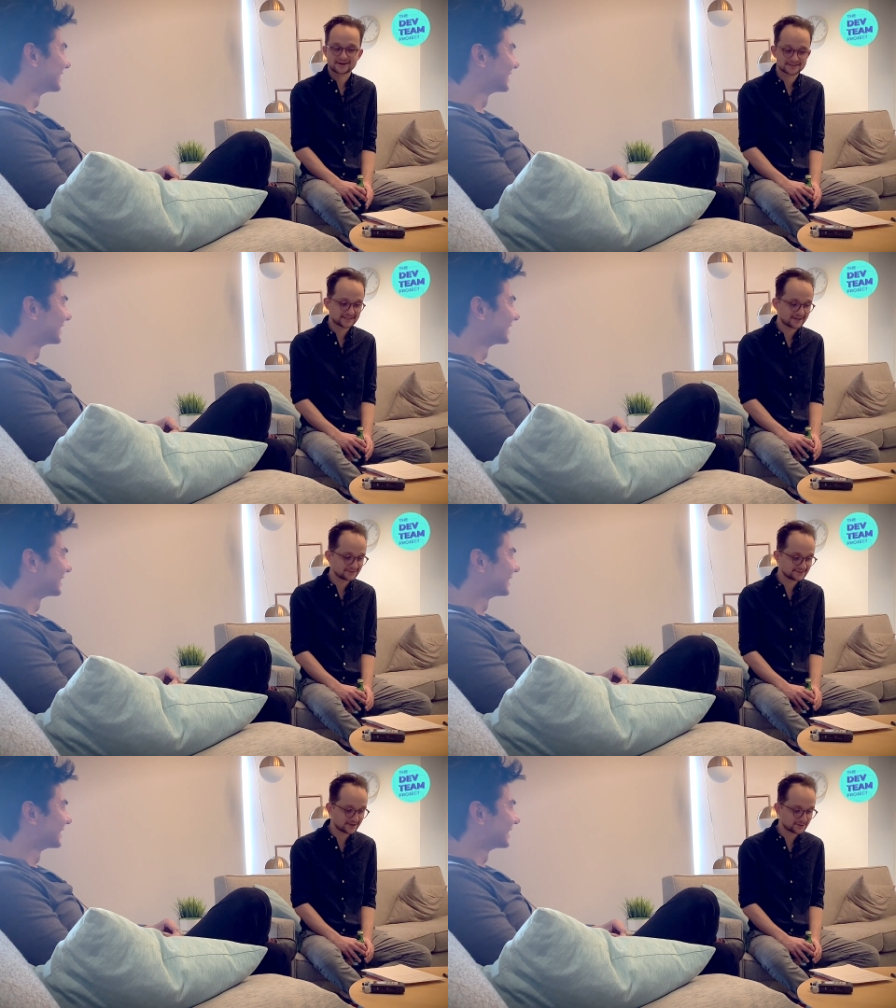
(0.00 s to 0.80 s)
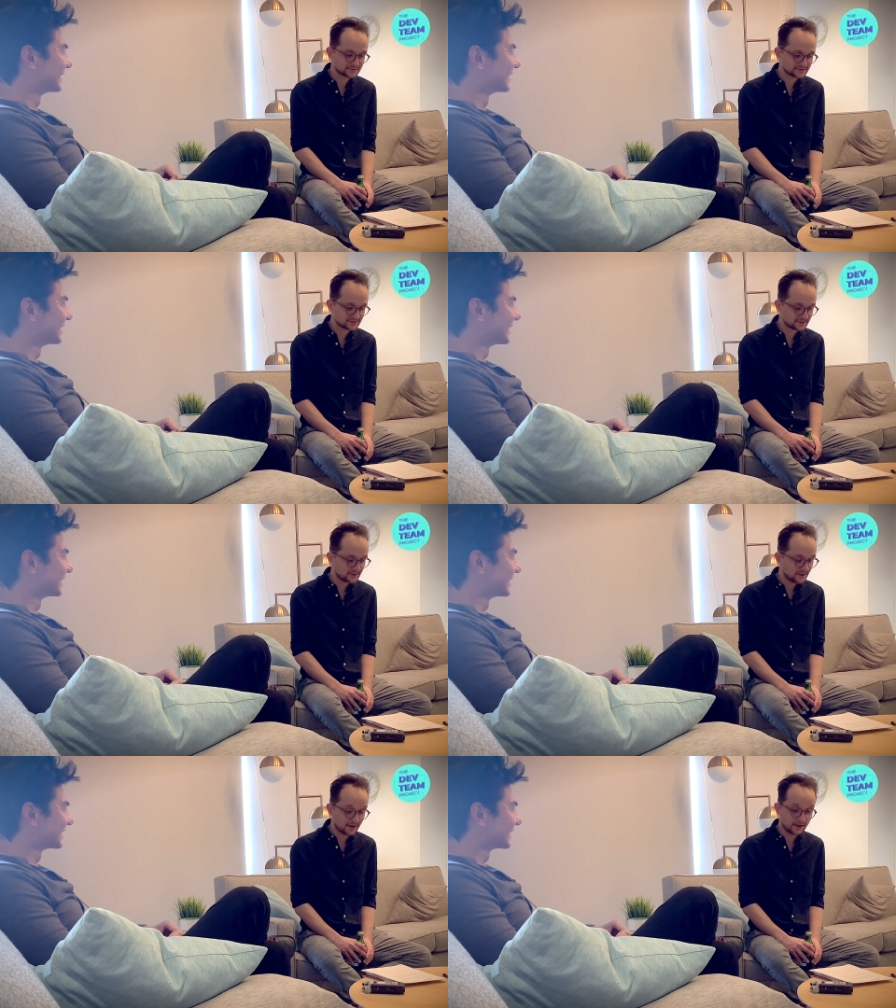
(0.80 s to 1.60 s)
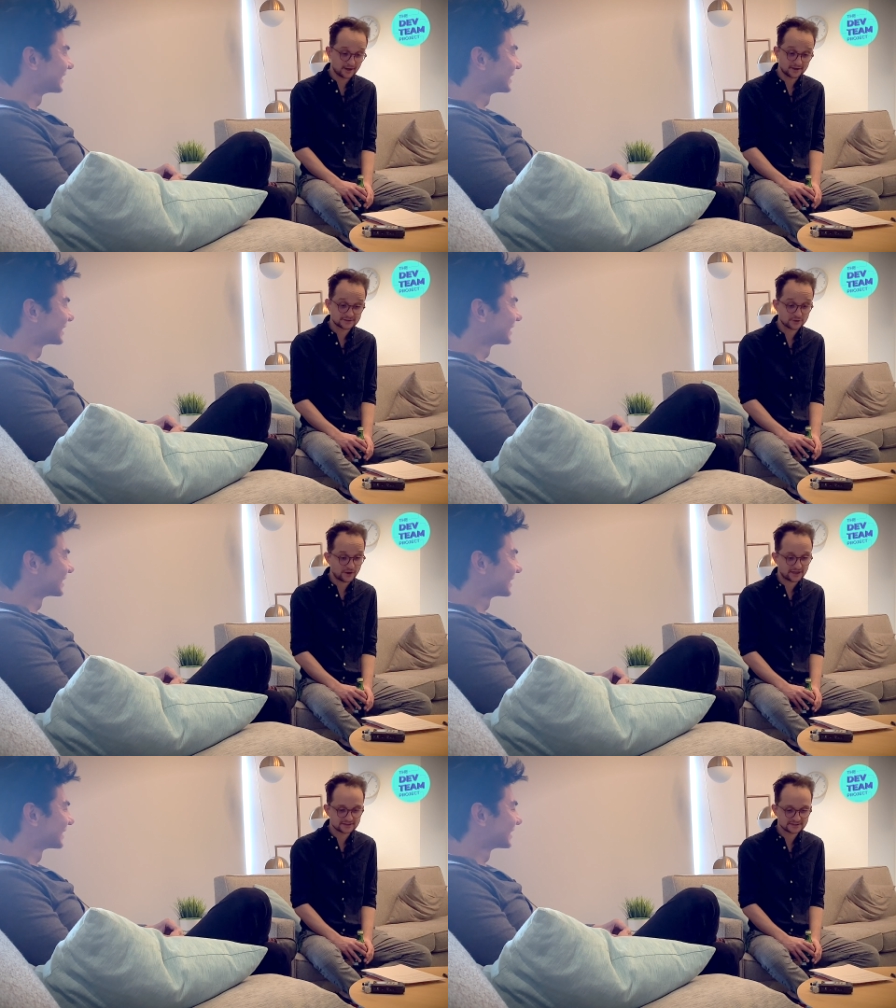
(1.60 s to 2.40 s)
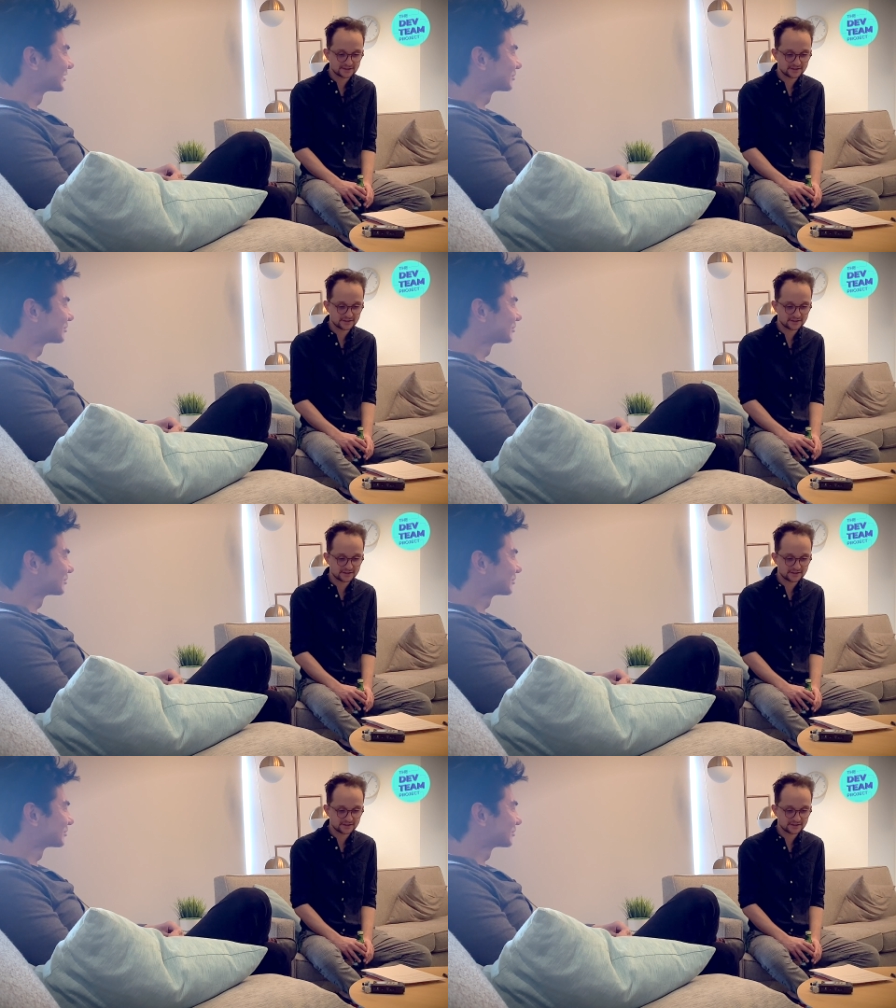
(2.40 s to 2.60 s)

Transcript: exciting times. So I can see